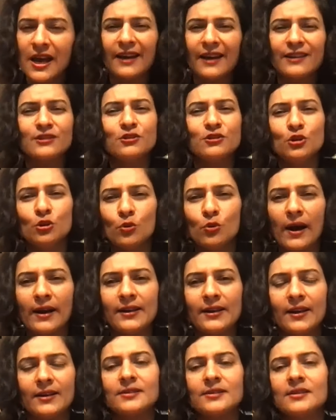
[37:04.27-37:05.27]
as new
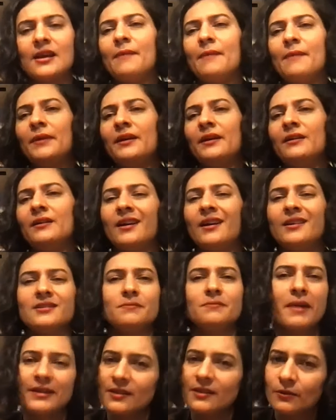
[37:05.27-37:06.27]
ideas come in, as
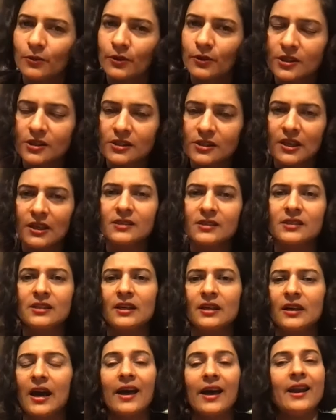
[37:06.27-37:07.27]
metaverse kicks
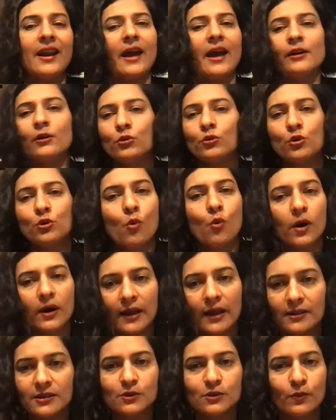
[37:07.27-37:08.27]
in, and I don't know what
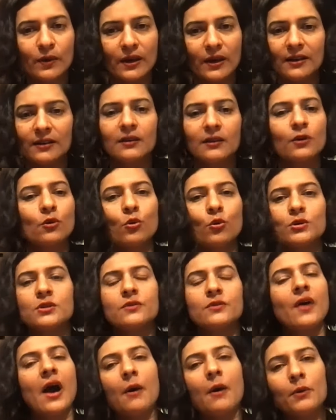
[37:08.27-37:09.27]
else will in the course
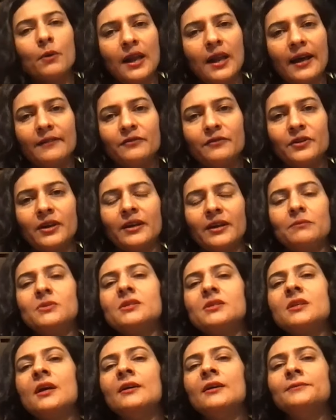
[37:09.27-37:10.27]
of our
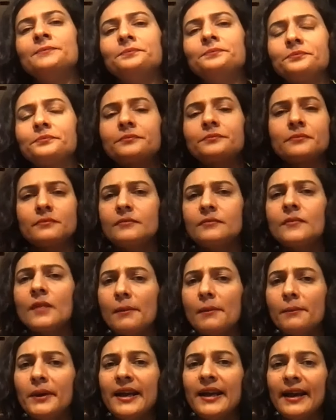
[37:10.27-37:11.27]
lifetimes.
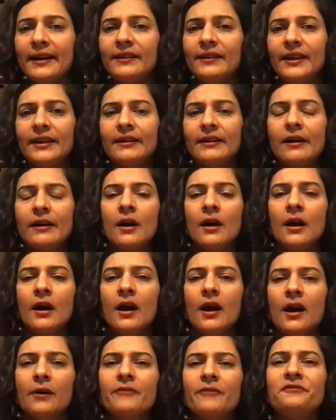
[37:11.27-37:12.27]
But I think
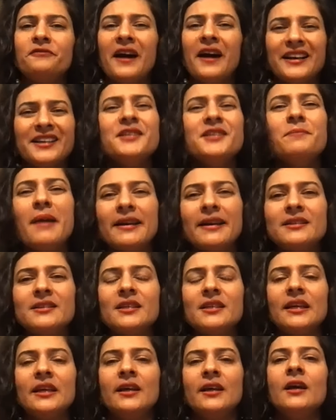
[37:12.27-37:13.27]

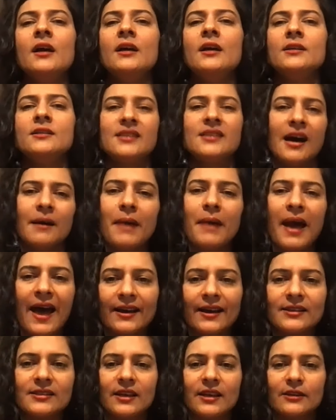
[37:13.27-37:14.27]
fundamentally, some
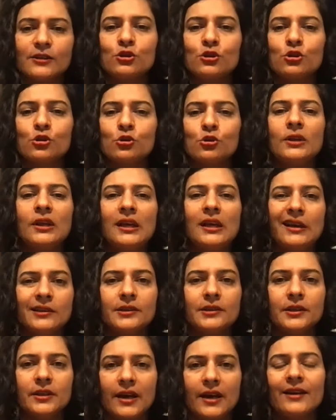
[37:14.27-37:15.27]
access through the
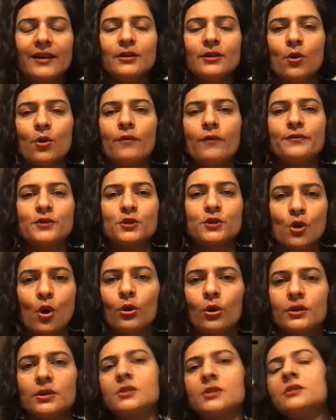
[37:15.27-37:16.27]
internet of
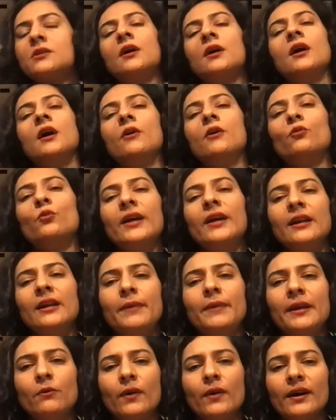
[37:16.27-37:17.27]
sorts will
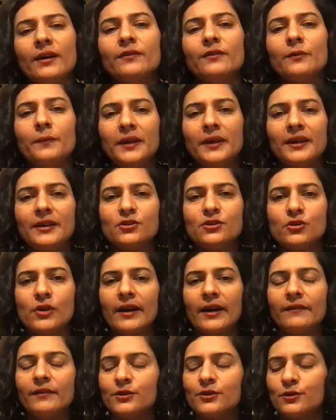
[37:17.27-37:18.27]
be one of the biggest
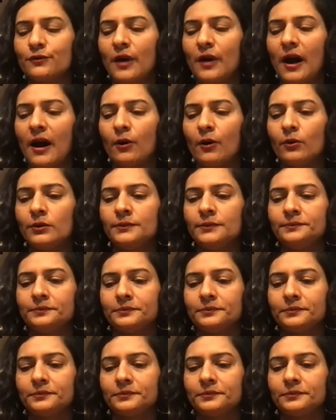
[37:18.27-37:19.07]
drivers of how